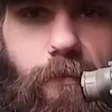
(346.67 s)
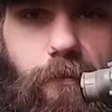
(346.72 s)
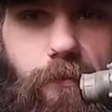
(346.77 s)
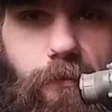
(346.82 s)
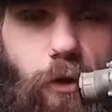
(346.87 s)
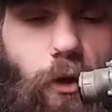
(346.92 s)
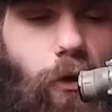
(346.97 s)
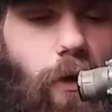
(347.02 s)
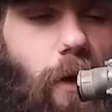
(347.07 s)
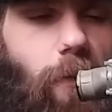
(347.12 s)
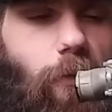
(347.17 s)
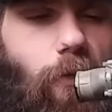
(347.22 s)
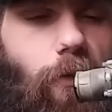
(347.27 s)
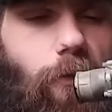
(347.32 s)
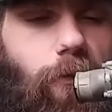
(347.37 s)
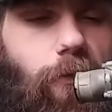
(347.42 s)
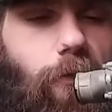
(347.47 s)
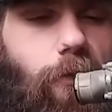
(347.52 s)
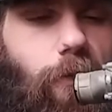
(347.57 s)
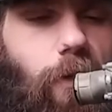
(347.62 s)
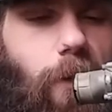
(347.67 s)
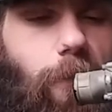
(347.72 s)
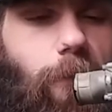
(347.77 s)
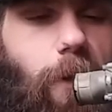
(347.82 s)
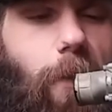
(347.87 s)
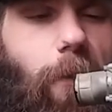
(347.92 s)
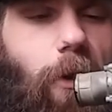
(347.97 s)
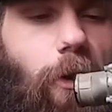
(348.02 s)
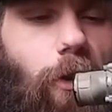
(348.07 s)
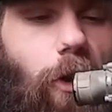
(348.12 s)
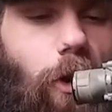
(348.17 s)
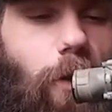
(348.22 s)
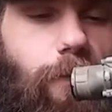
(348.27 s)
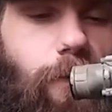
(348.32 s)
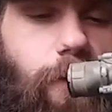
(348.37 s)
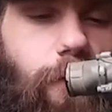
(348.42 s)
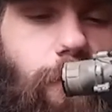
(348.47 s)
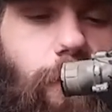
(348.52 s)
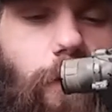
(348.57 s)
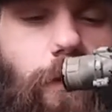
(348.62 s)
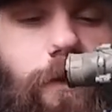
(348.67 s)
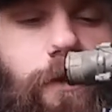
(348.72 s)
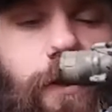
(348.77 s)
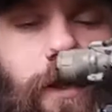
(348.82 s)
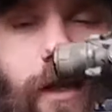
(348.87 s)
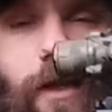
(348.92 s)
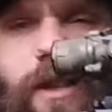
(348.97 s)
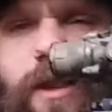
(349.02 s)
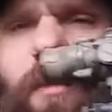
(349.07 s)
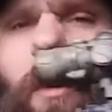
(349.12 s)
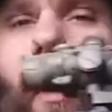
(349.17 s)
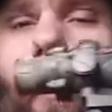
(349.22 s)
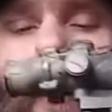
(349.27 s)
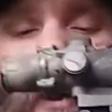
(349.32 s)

program going through Primary Arms as far as getting small